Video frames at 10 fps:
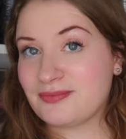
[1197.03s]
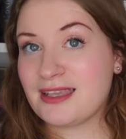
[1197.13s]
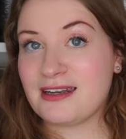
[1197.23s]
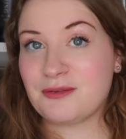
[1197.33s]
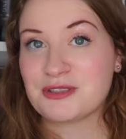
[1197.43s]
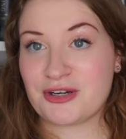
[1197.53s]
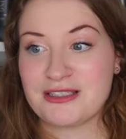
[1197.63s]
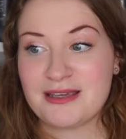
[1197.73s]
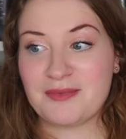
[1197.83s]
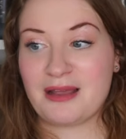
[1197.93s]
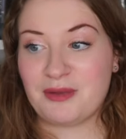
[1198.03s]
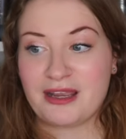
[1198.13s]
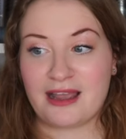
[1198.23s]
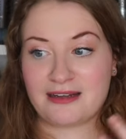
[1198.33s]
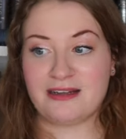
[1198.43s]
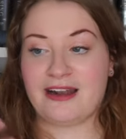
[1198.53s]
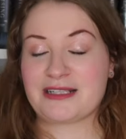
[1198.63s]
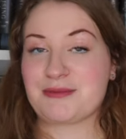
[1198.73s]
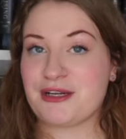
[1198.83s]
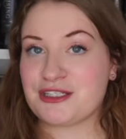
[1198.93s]
The ending was crazy. I'm like, I need an
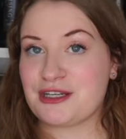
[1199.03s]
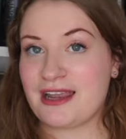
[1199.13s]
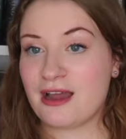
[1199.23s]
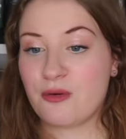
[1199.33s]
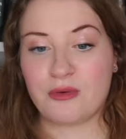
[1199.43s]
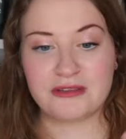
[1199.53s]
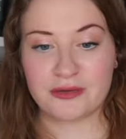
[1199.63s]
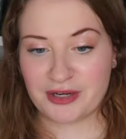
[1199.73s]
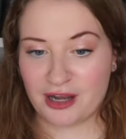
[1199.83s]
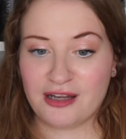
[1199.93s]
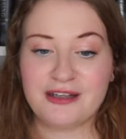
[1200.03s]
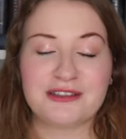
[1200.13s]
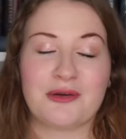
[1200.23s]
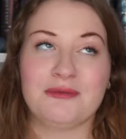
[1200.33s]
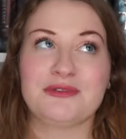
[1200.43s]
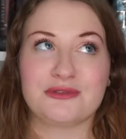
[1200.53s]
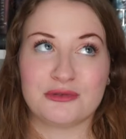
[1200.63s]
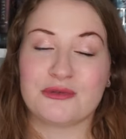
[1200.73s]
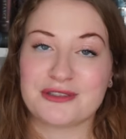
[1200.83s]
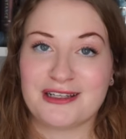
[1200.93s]
explanation now. What is going on? So I'm so
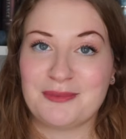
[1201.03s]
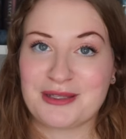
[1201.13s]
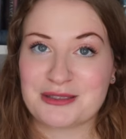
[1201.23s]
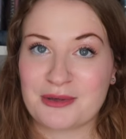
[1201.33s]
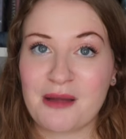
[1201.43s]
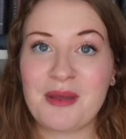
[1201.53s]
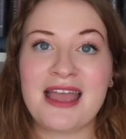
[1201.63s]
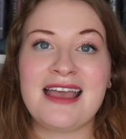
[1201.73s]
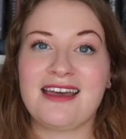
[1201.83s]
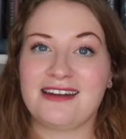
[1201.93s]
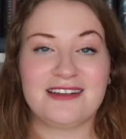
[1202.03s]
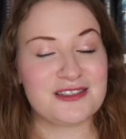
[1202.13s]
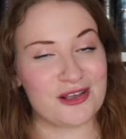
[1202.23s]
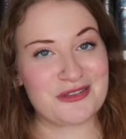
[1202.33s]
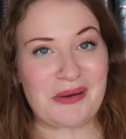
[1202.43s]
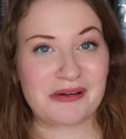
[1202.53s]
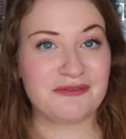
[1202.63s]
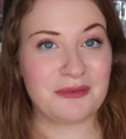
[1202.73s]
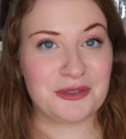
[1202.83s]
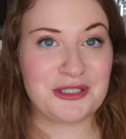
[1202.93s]
excited to pick this one up. And it is also out on
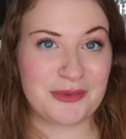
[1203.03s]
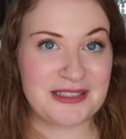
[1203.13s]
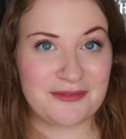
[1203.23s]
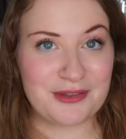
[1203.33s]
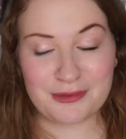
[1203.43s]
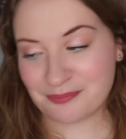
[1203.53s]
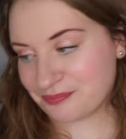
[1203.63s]
February 27th.